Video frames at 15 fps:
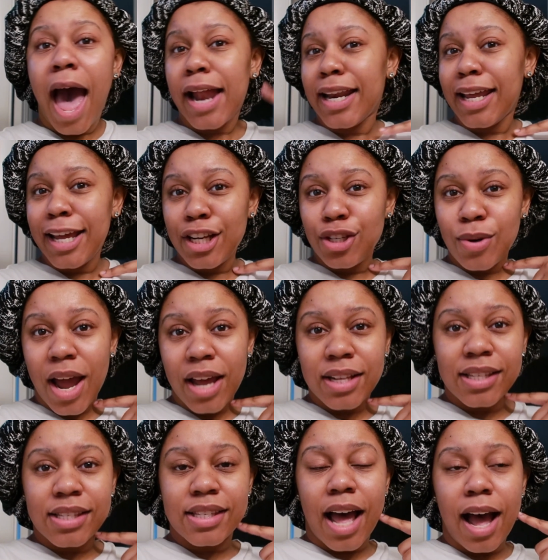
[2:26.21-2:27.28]
I did try
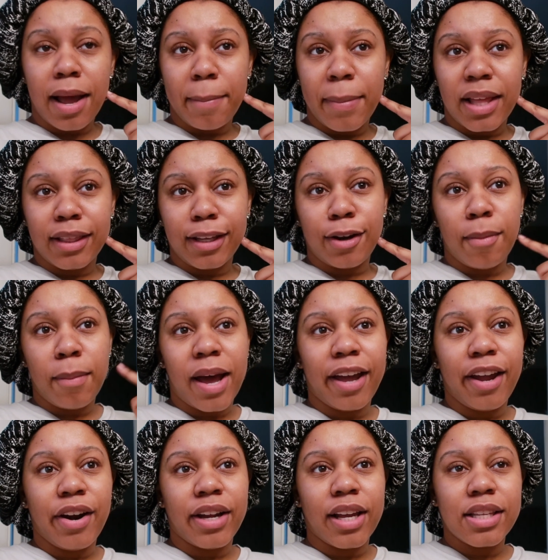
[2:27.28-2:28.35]
the sock method on my
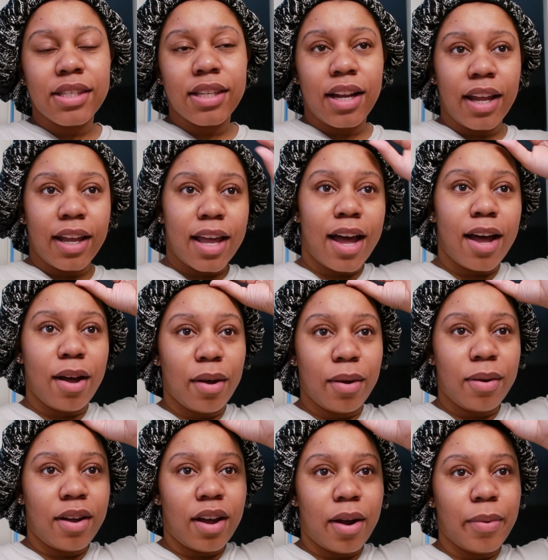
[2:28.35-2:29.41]
hair yesterday,
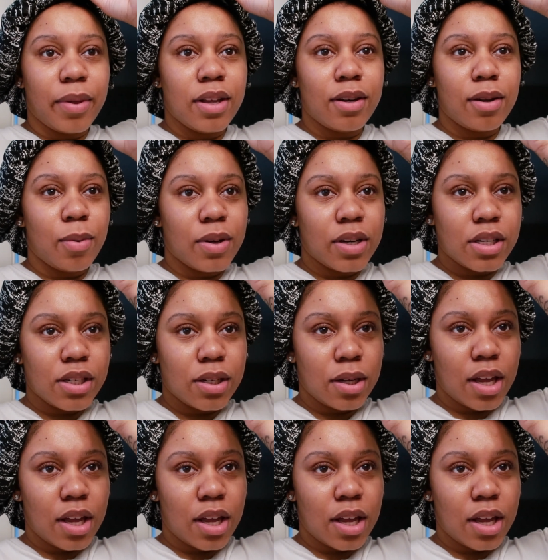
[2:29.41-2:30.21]
y'all. I really don't want to show